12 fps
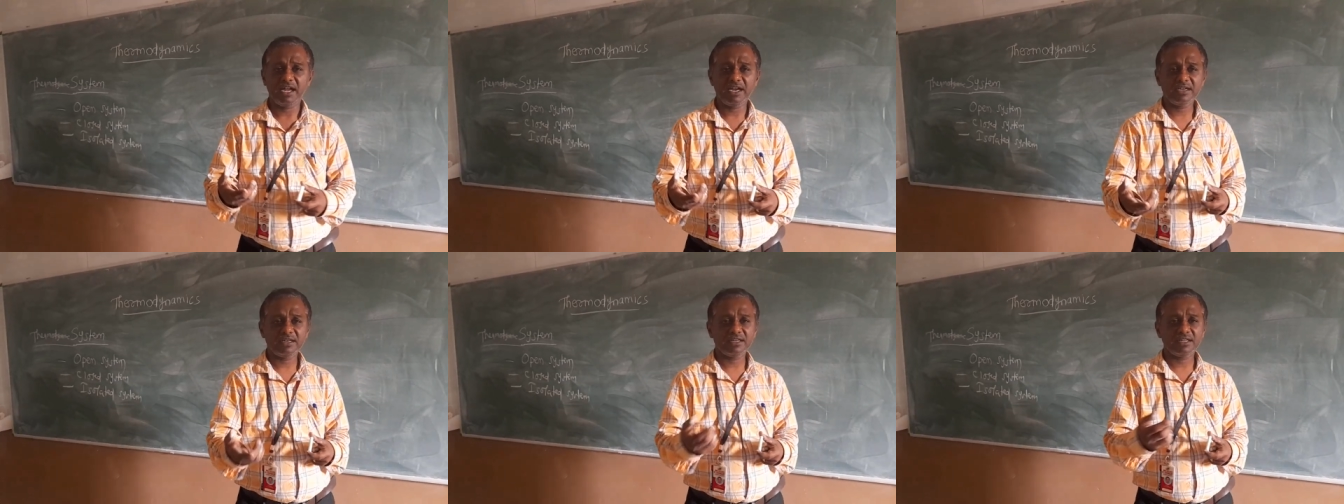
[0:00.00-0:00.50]

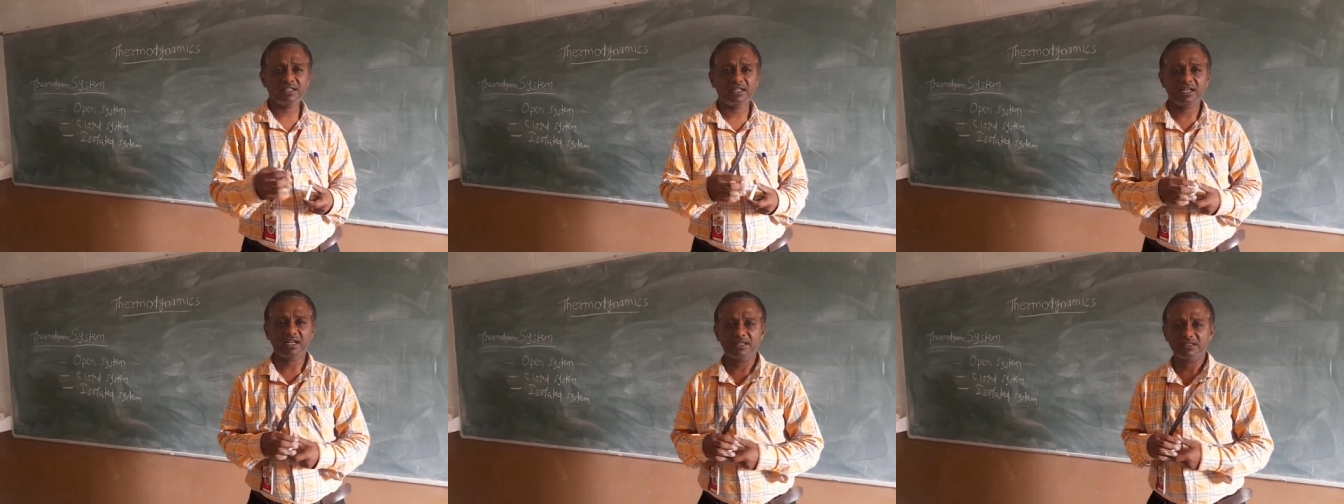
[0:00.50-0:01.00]
and
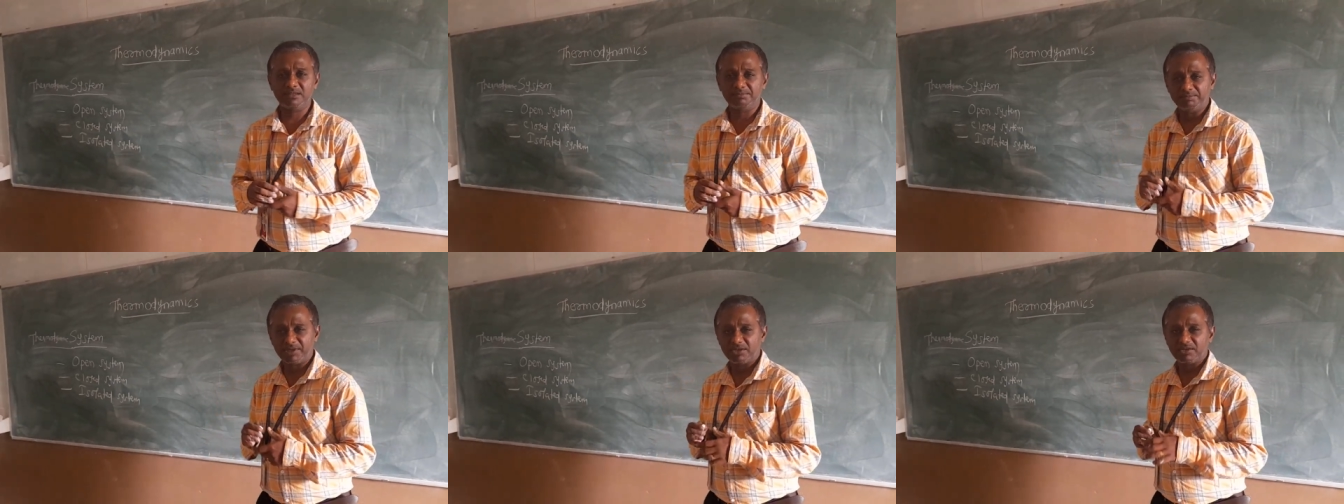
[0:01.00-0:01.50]
the
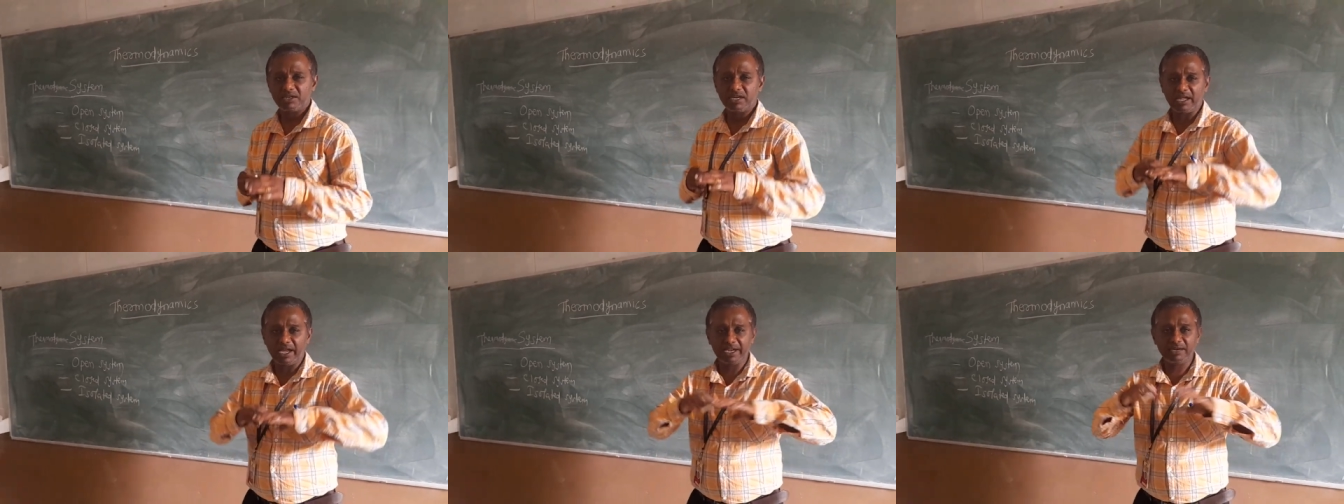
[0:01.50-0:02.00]

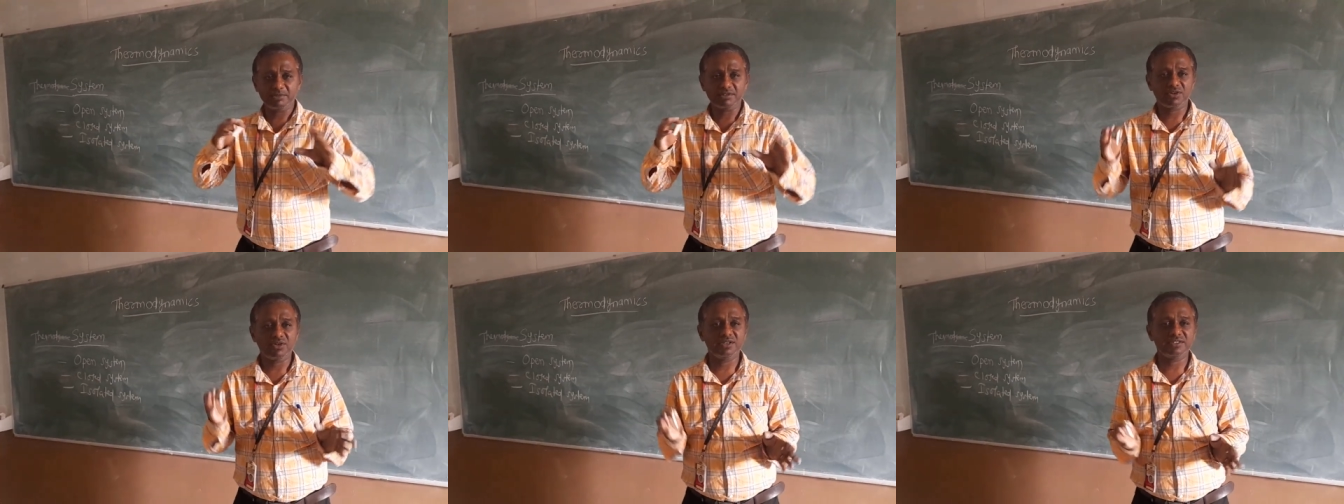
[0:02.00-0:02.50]
particular item is
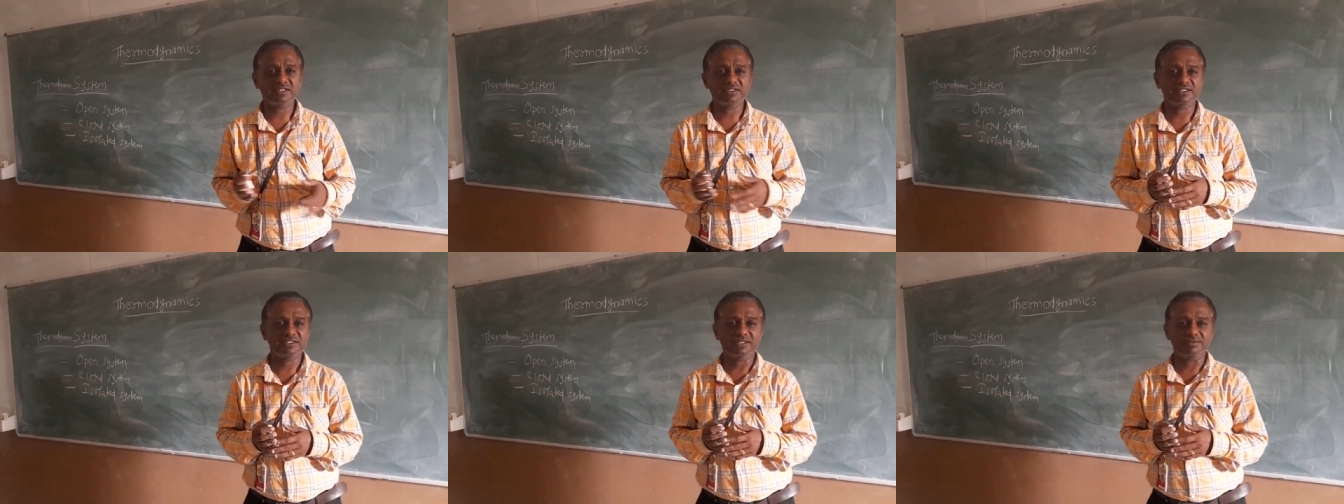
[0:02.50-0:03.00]
called as a
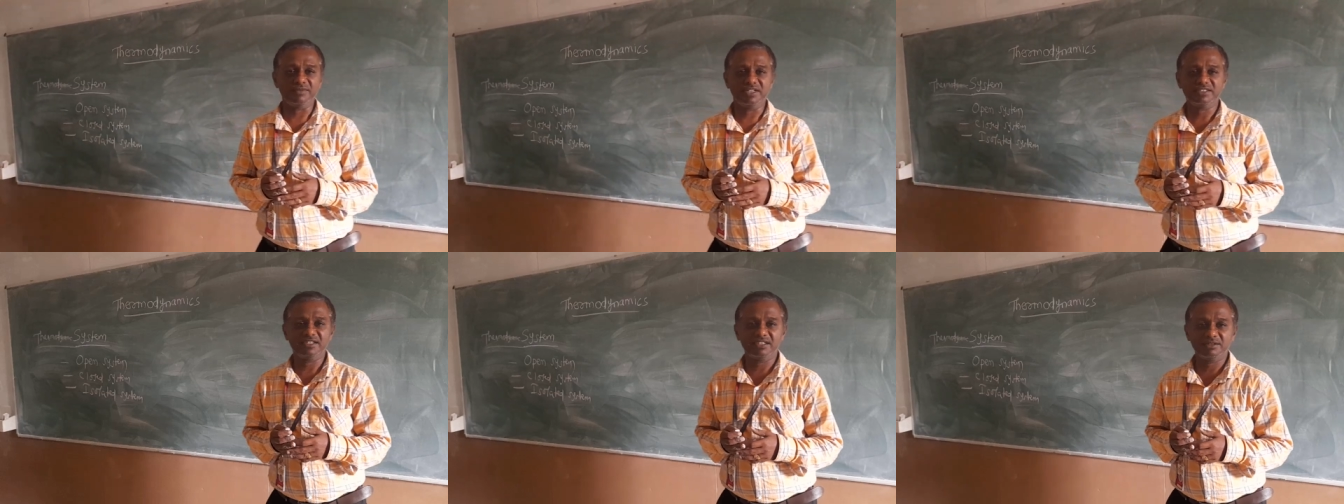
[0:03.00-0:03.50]
system. There
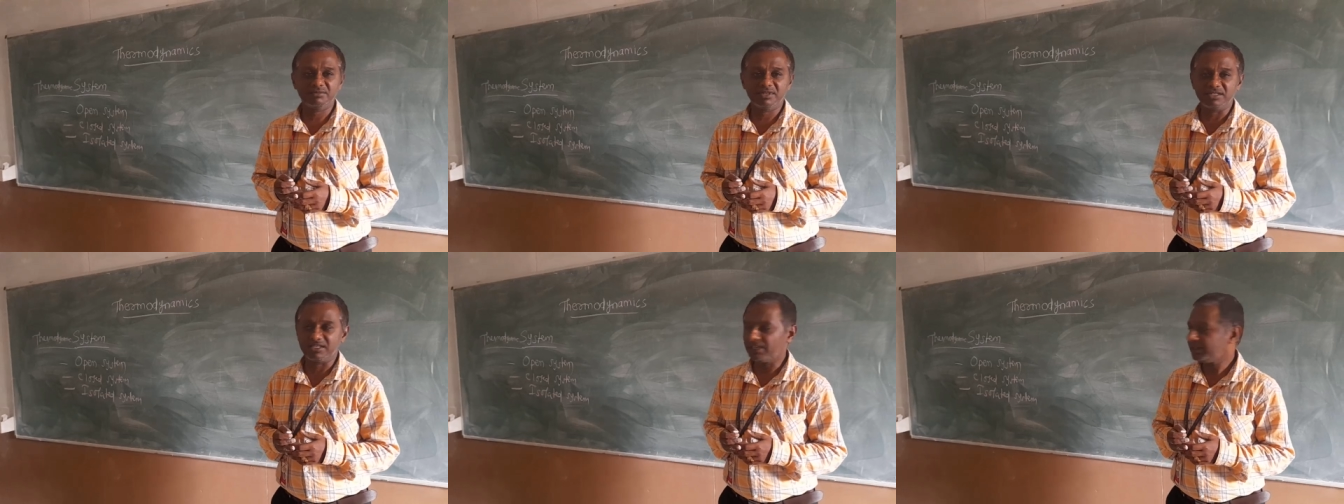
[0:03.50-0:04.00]
is nothing
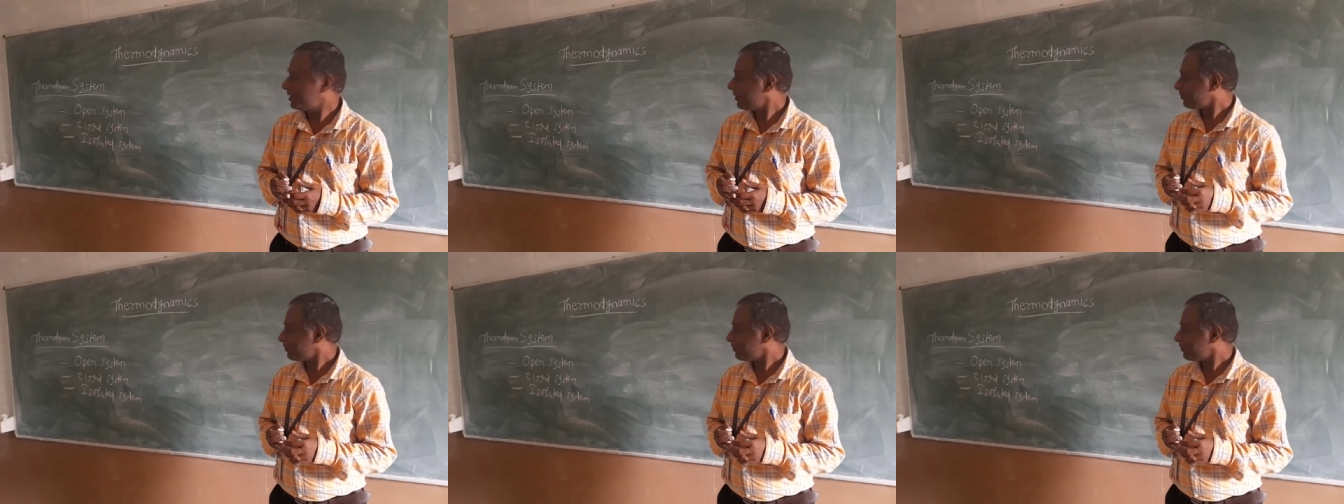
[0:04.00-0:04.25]
but